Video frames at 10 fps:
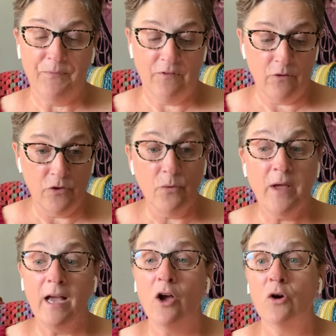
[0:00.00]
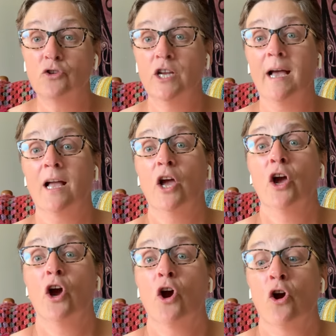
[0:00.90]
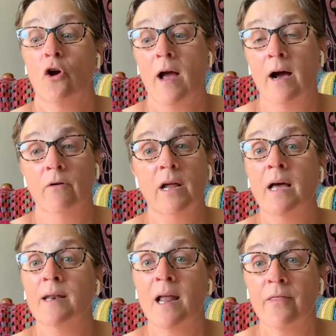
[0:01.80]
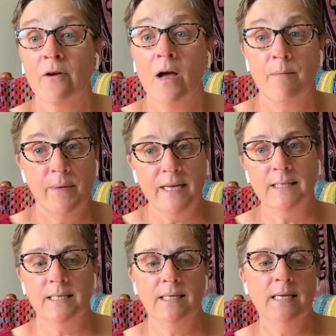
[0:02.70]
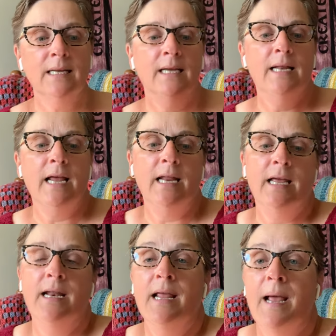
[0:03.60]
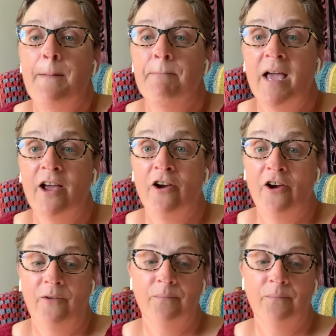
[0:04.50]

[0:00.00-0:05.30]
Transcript: So you can go check her out. Another amazing Canadian maker.